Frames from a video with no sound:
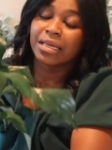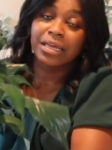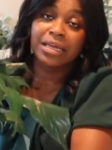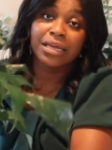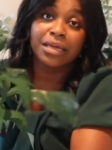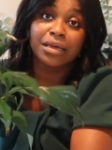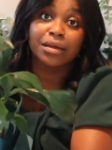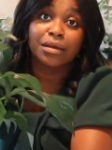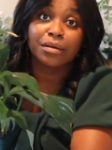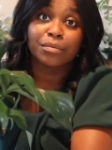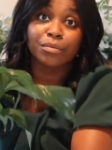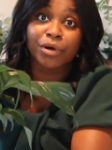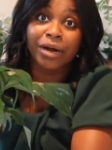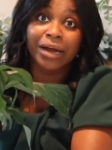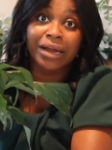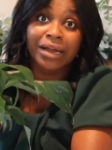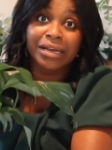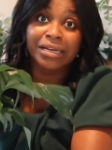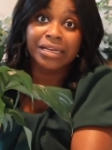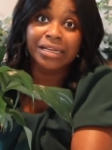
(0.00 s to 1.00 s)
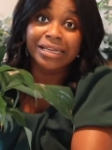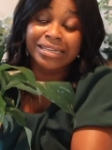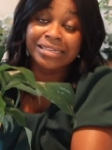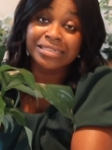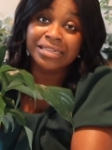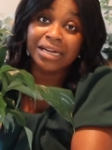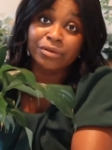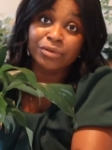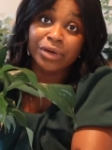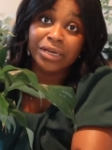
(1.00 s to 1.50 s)
in bright
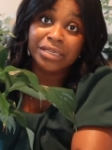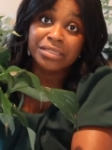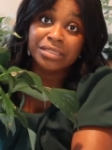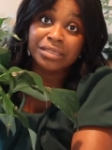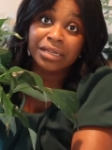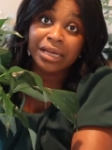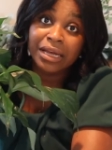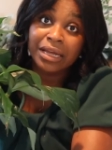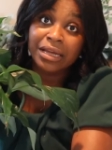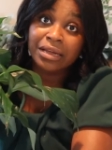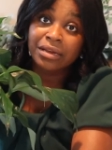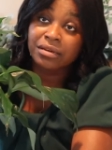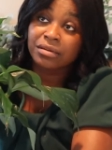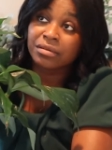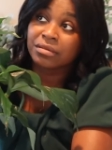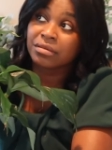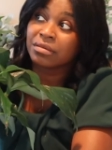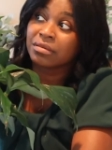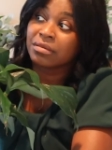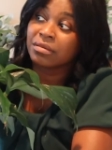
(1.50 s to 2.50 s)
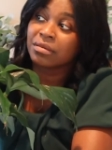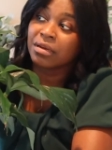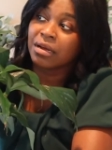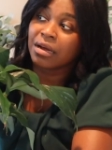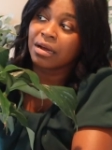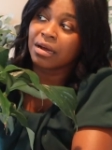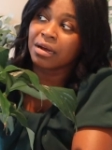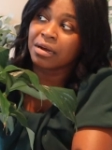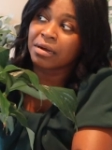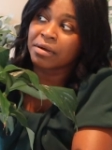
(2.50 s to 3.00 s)
indirect light,
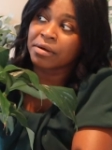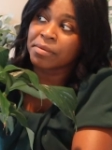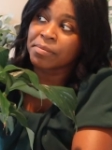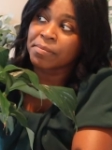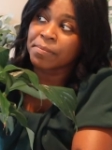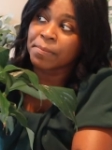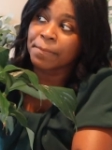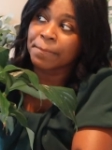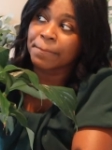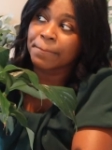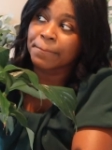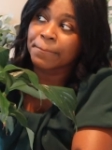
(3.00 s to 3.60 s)
it'll